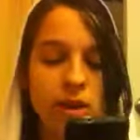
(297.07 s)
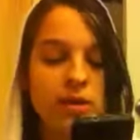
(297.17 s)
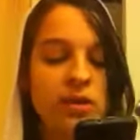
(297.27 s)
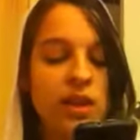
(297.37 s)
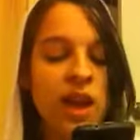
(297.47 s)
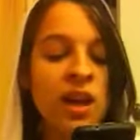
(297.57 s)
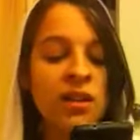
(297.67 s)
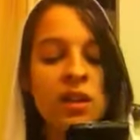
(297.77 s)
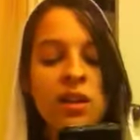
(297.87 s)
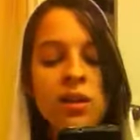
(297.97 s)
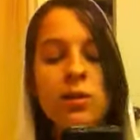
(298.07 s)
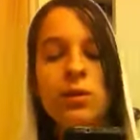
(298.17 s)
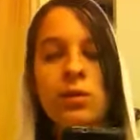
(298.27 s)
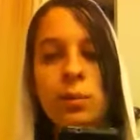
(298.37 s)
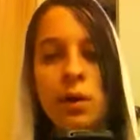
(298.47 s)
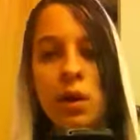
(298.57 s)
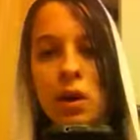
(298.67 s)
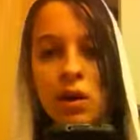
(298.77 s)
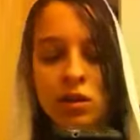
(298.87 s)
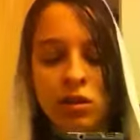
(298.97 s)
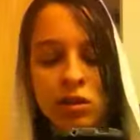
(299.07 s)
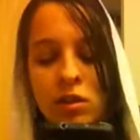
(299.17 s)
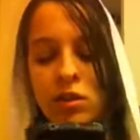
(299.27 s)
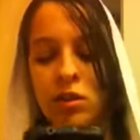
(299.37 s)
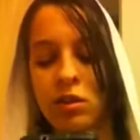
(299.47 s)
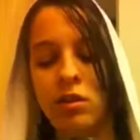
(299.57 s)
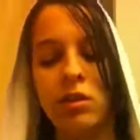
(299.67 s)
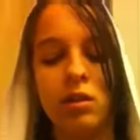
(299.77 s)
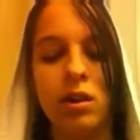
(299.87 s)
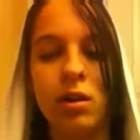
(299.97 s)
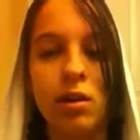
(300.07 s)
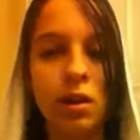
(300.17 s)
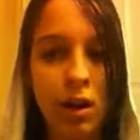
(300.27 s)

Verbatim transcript: Does your character linked with sports? No.